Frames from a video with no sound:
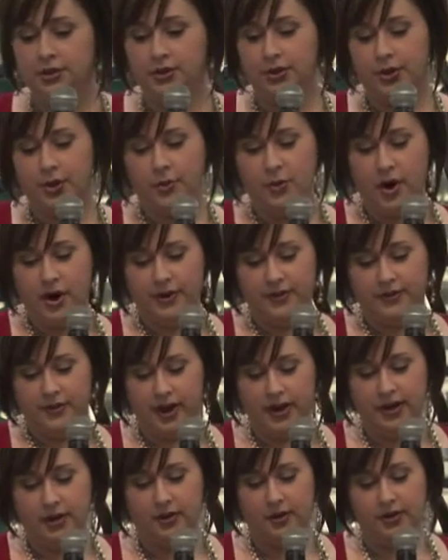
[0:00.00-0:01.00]
So you want to
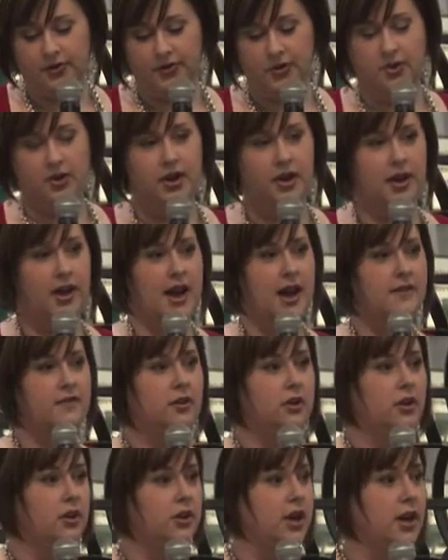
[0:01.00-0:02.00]
find out if you can have
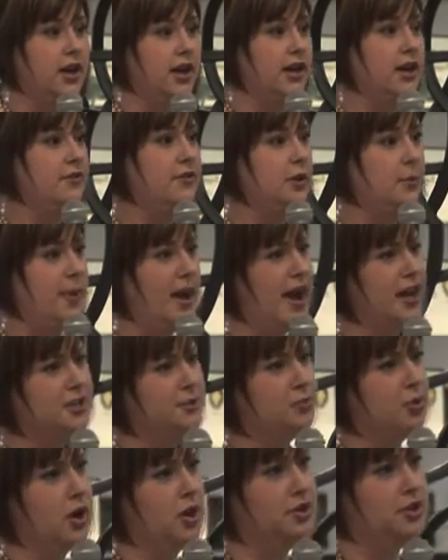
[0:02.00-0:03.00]
a look at any of their
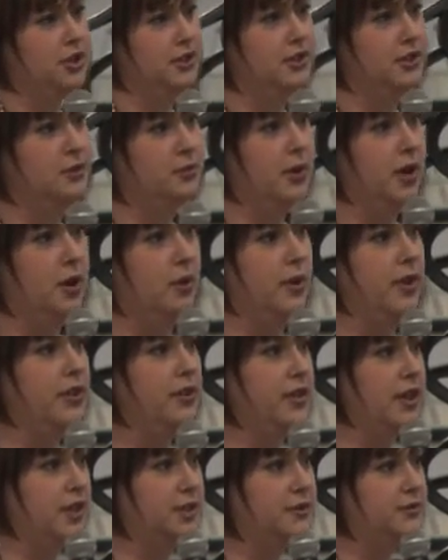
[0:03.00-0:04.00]
past projects as well,
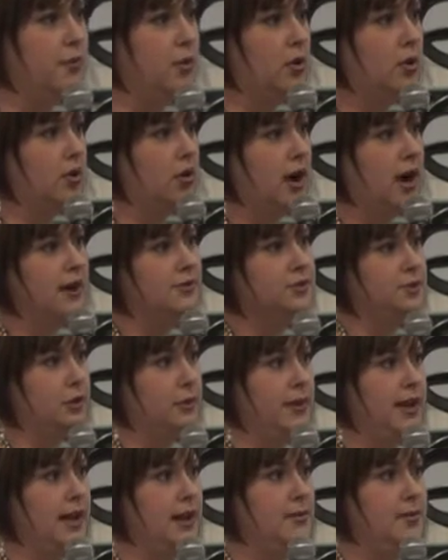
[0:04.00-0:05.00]
whether that's photographs
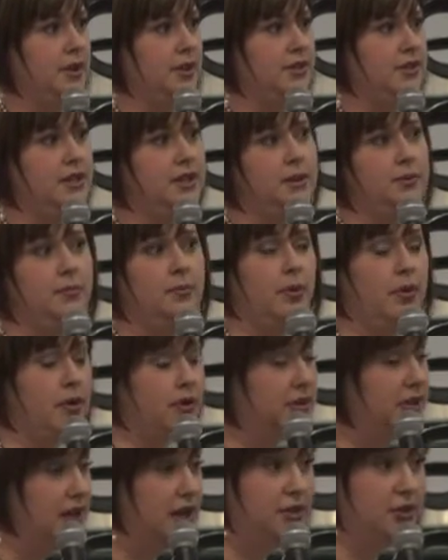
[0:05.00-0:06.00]
or being able to see
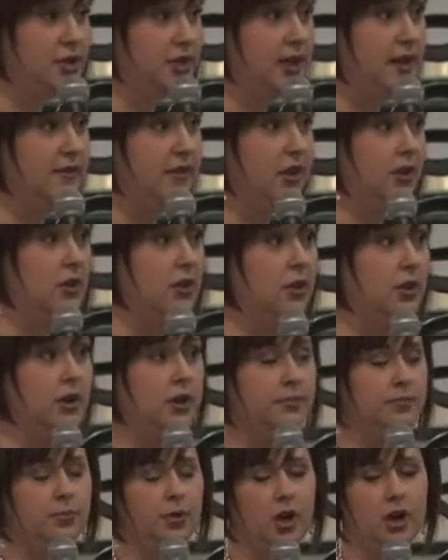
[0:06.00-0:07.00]
potentially even a
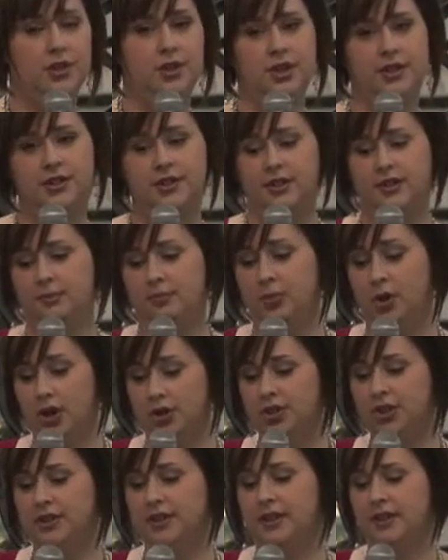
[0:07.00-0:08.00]
current project
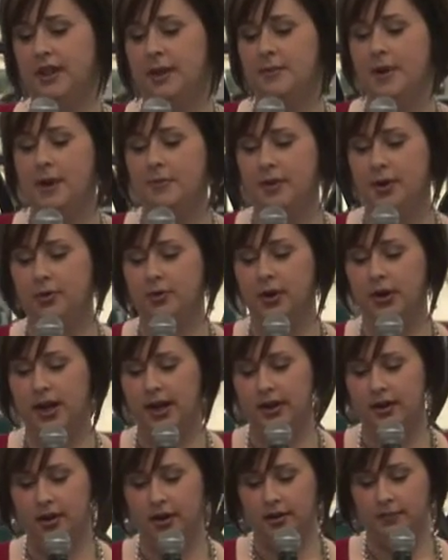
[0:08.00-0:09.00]
that they might be
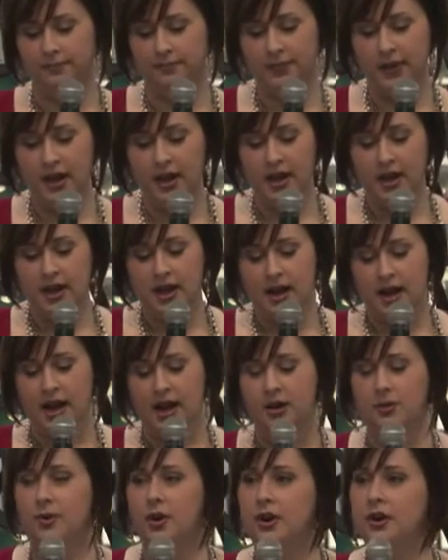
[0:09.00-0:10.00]
working on.
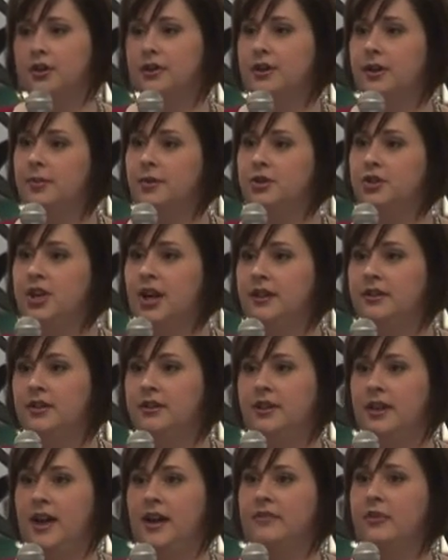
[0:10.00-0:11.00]
And you want to double check
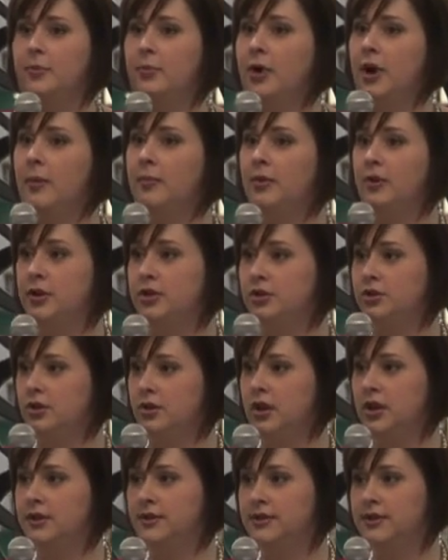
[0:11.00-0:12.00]
that they have the proper
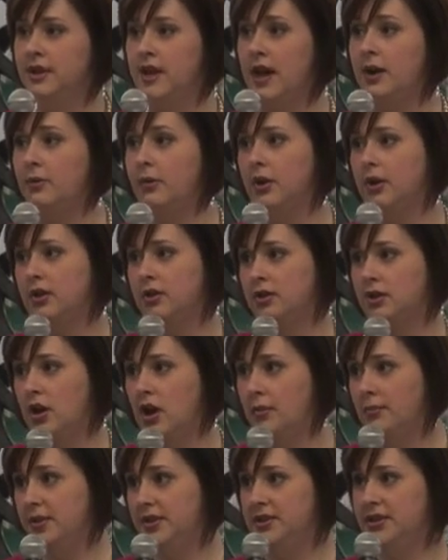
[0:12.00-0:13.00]
insurance and workers'
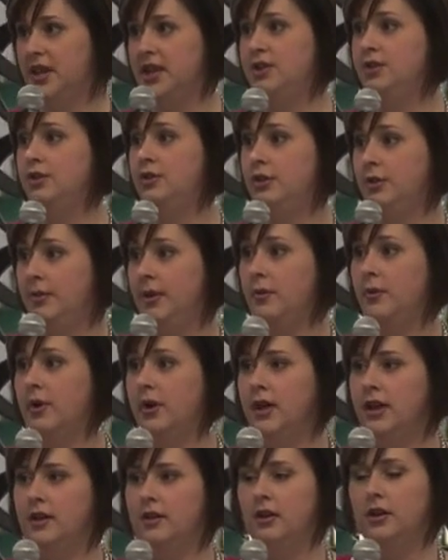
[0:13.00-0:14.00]
compensation to be
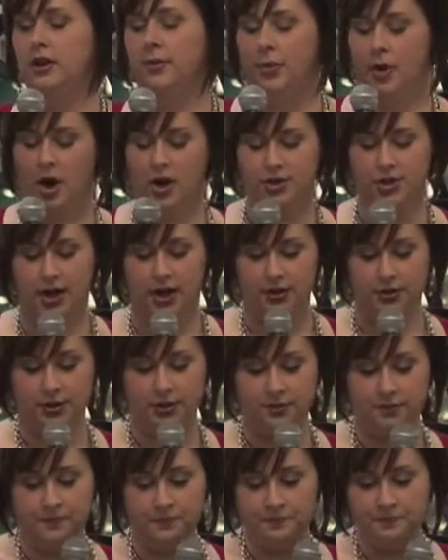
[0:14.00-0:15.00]
working on your project.